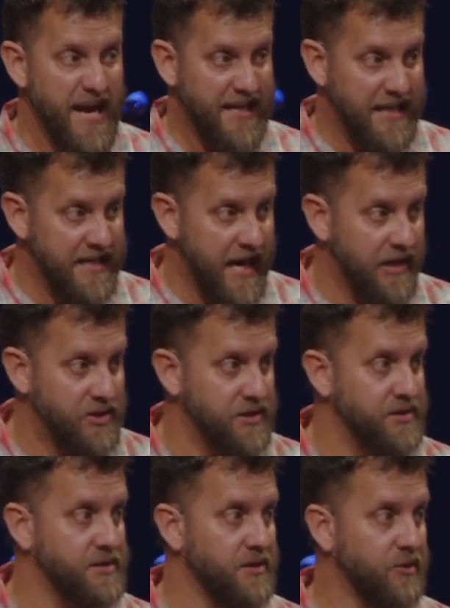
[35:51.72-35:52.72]

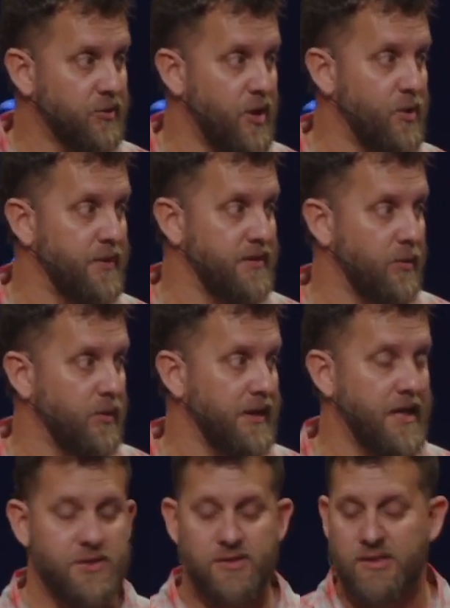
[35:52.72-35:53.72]
connections, and grow in their
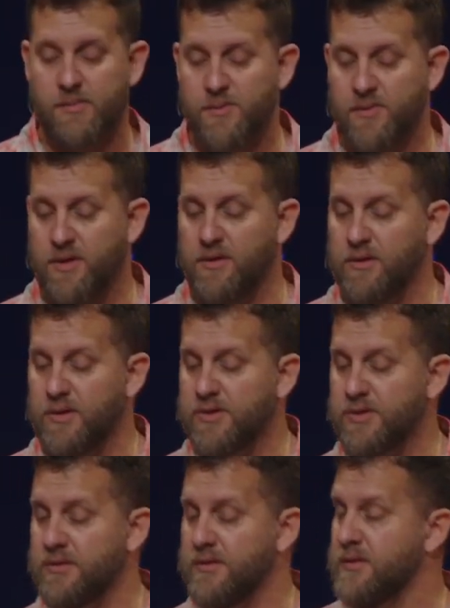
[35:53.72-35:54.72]
relationships with other
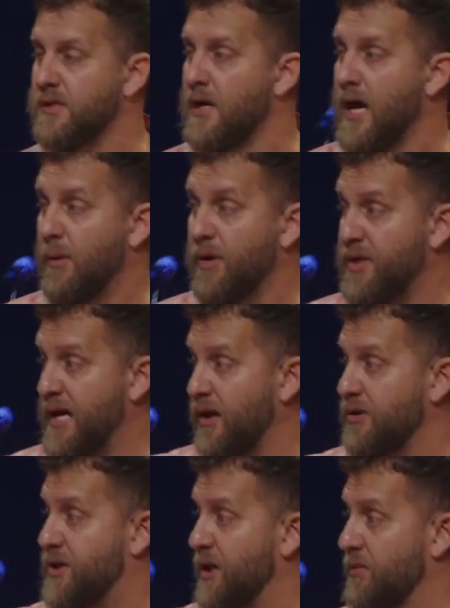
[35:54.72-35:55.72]
Christians. I want to thank
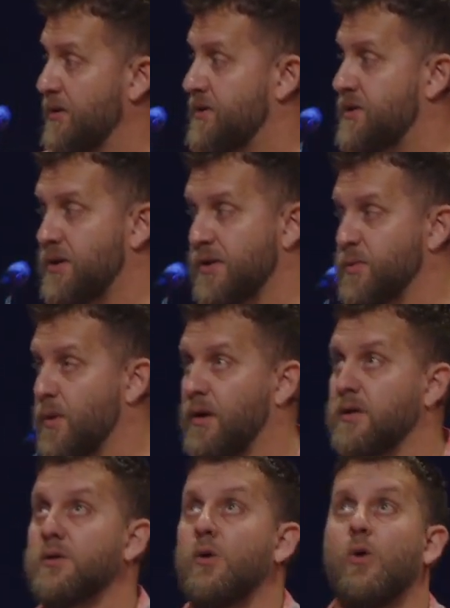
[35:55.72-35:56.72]
our children's church
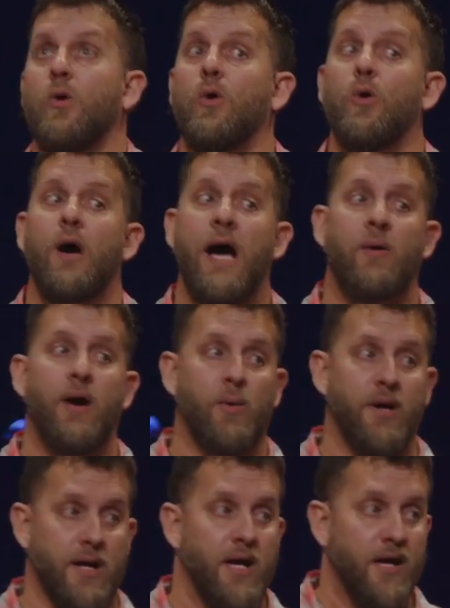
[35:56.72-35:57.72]
workers. Oh, how I
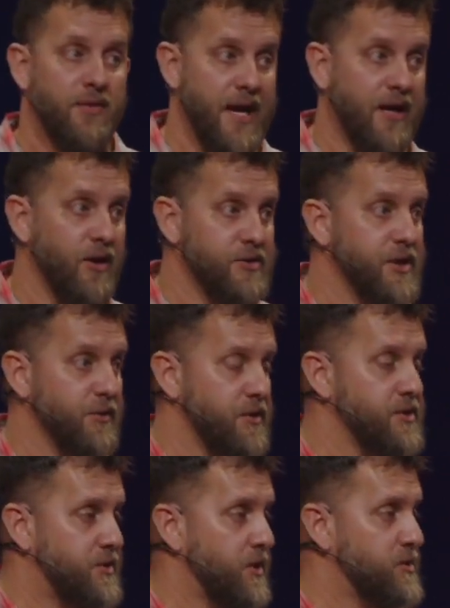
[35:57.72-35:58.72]
want to thank our
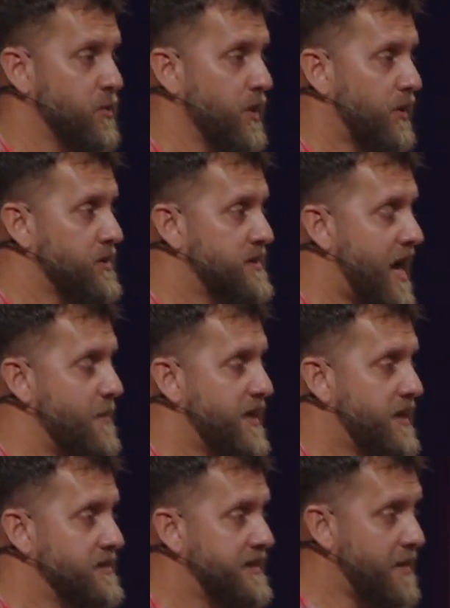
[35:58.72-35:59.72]
children's church workers. Not
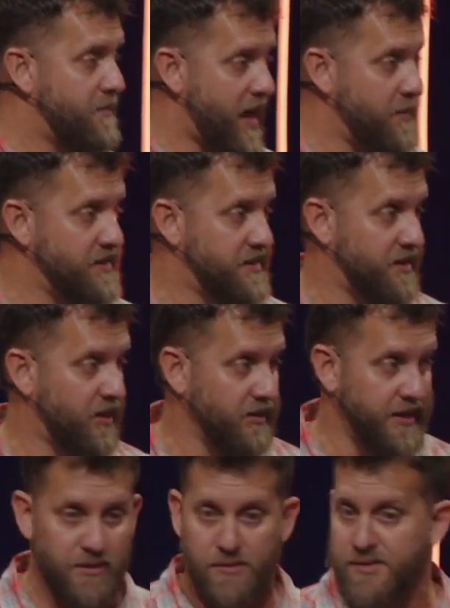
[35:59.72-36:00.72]
because they babysit our
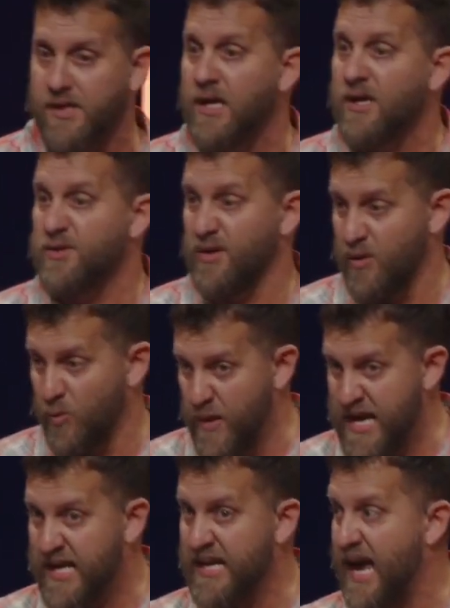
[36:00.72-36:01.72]
littles so that
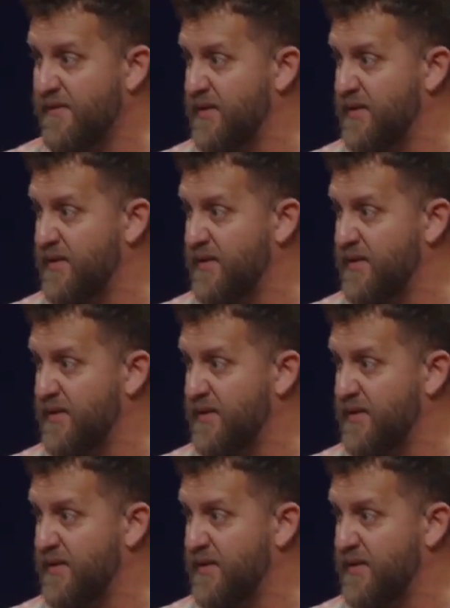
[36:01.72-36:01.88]
we can have a